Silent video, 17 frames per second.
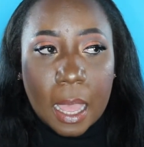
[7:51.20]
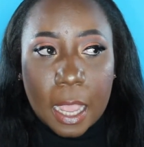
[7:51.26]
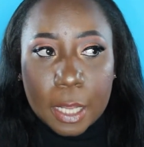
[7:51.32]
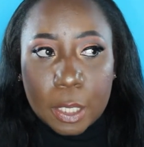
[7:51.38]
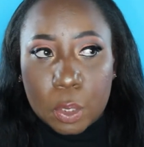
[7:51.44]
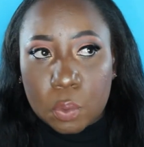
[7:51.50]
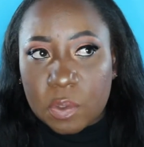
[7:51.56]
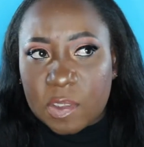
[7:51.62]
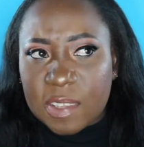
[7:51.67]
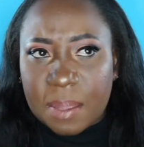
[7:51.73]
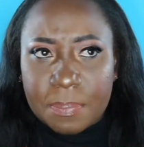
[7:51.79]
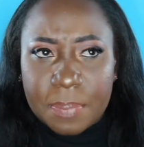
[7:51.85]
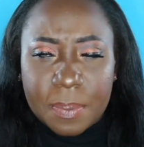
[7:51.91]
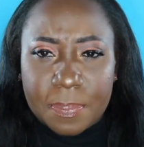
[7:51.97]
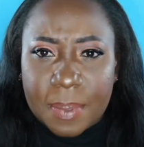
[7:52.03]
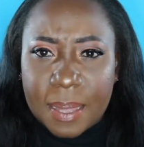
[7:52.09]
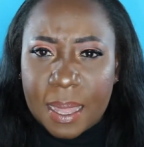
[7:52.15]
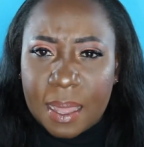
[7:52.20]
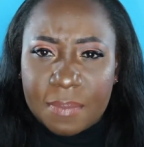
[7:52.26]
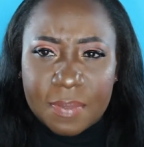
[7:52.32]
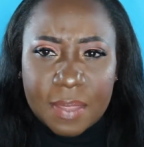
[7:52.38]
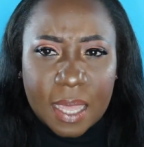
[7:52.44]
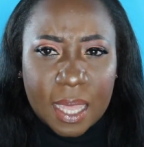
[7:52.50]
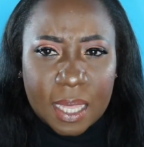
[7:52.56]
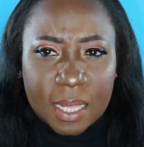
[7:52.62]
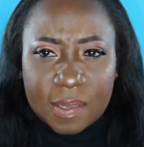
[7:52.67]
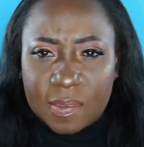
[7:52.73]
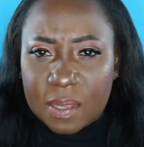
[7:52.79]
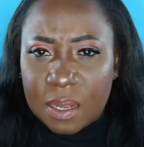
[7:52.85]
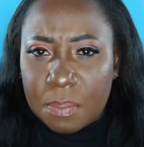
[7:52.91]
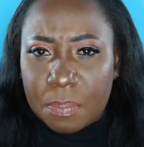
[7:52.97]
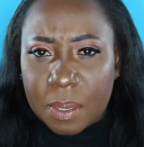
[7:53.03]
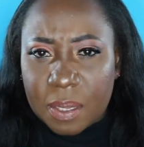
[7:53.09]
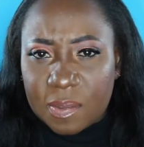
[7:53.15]
I know some people have their its
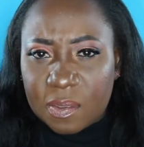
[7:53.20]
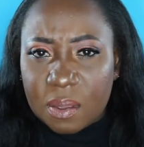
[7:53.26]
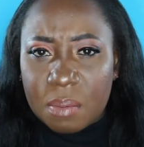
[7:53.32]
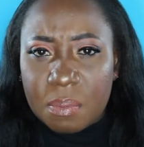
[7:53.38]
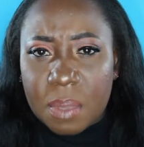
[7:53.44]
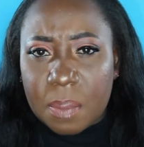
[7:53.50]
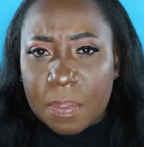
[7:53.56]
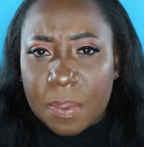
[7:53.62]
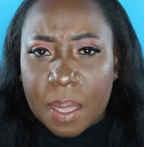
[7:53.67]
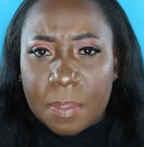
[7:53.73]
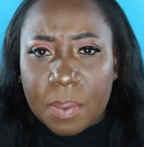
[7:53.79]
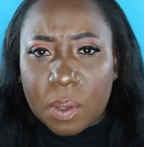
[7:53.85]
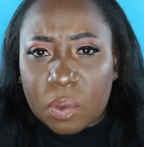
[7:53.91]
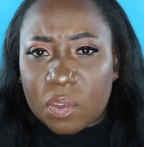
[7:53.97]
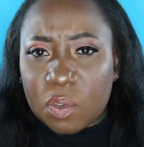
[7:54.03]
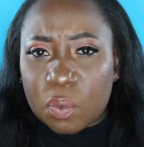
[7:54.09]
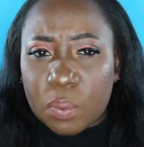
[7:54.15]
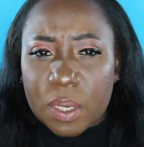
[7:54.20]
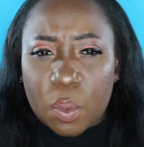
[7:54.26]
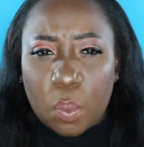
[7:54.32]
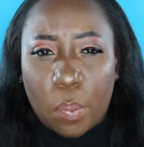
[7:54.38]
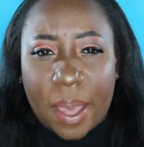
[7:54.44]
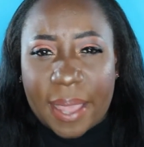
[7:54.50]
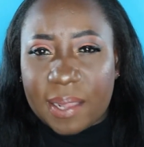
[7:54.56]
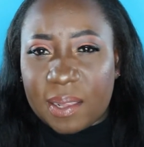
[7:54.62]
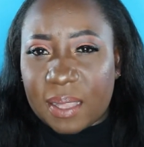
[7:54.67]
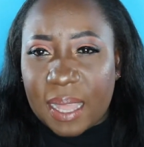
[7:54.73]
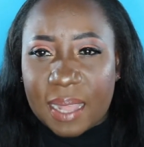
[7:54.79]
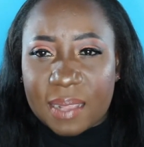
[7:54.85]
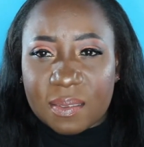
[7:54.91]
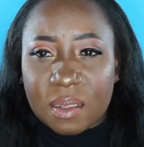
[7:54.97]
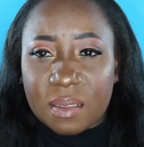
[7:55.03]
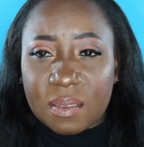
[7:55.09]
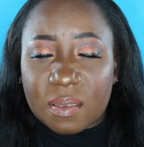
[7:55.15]
and buts and maybe about it with the white
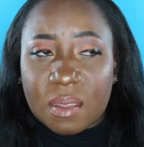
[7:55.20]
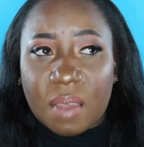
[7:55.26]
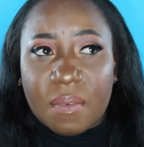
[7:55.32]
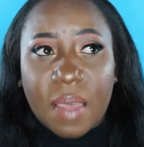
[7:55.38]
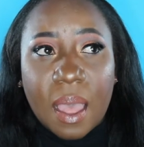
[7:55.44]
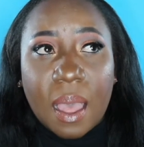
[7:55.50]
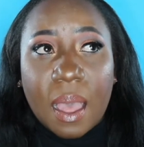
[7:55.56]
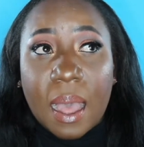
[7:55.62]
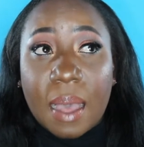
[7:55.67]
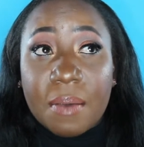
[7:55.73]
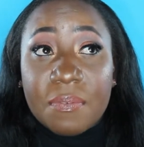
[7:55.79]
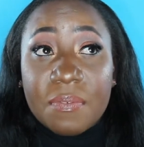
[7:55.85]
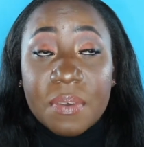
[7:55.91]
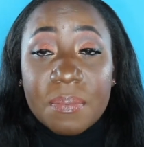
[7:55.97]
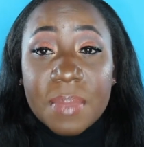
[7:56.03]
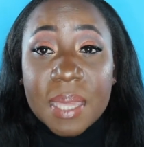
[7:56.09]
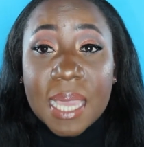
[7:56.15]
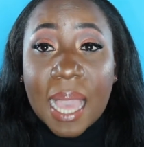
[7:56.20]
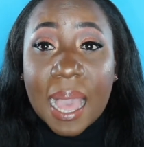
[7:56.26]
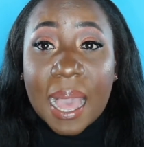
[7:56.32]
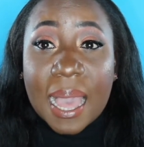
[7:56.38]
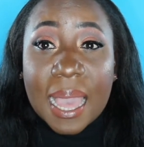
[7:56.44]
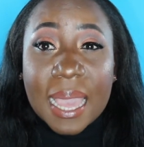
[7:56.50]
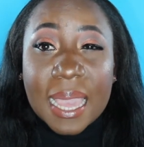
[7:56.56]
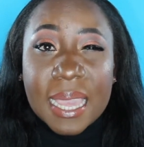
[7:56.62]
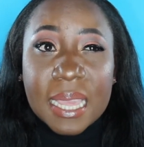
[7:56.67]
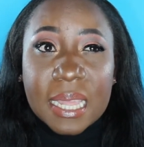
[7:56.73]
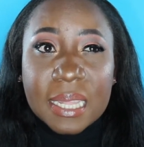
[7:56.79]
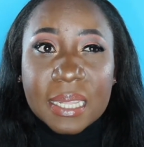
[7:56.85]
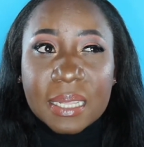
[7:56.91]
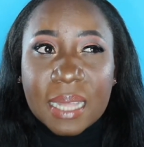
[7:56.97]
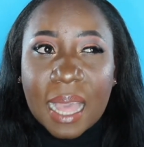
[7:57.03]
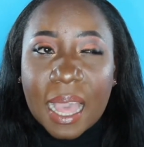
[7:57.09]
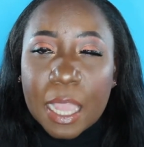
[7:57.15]
cast and stuff. For me, I
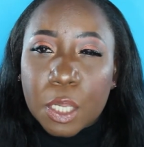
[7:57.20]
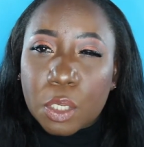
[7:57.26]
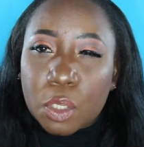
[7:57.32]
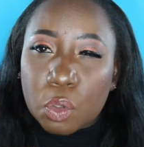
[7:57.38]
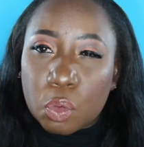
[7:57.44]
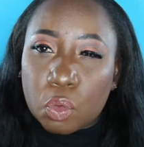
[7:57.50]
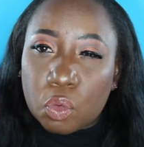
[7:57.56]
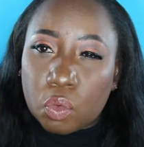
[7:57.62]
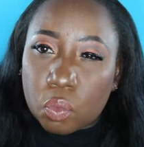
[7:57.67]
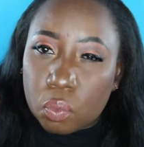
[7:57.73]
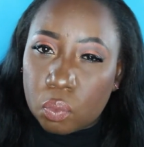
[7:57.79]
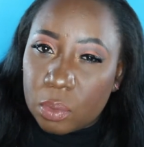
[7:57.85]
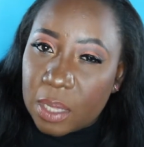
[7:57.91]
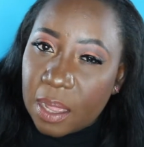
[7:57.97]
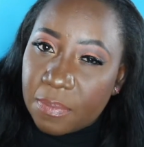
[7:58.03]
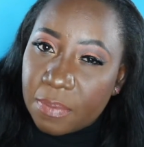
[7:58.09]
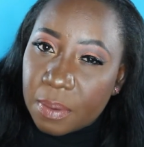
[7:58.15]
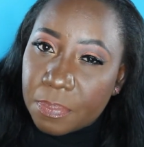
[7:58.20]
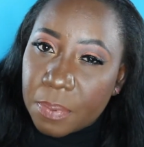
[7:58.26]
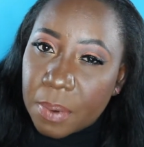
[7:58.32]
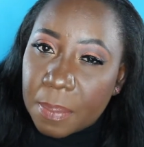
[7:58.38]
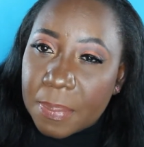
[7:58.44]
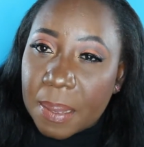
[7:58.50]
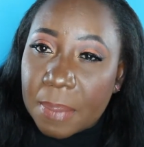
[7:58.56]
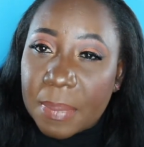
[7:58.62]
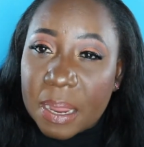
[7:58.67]
kind of don't have a problem.